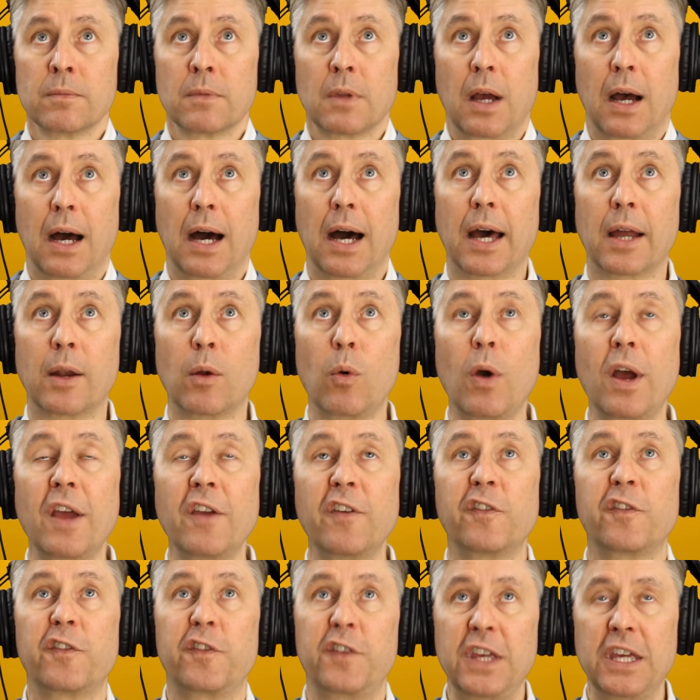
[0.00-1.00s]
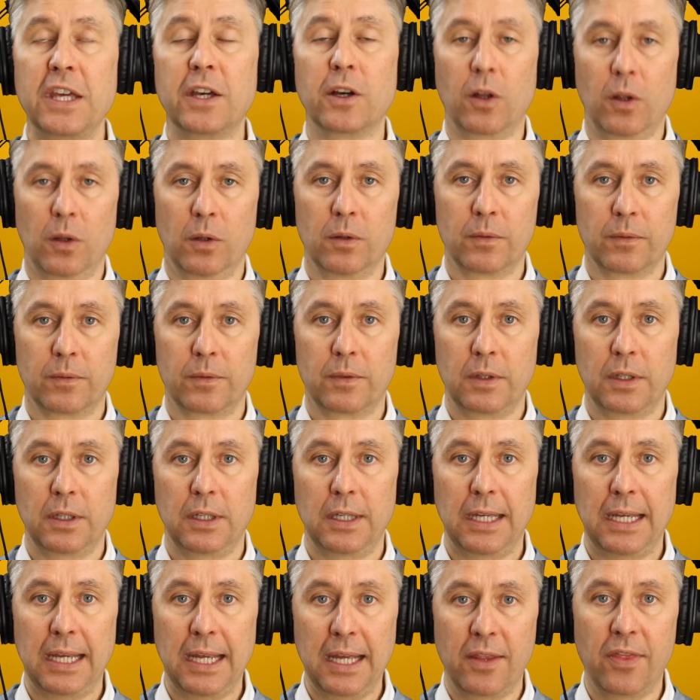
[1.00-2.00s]
How do I feel
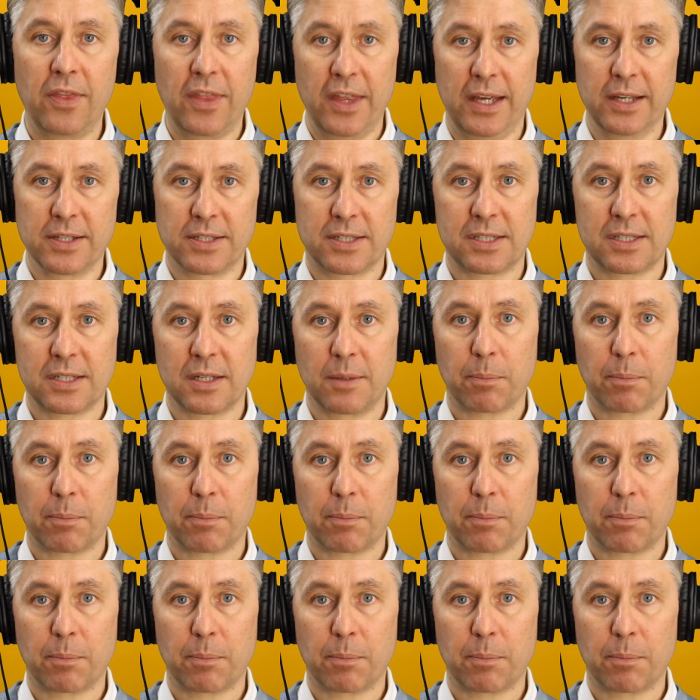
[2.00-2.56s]
in this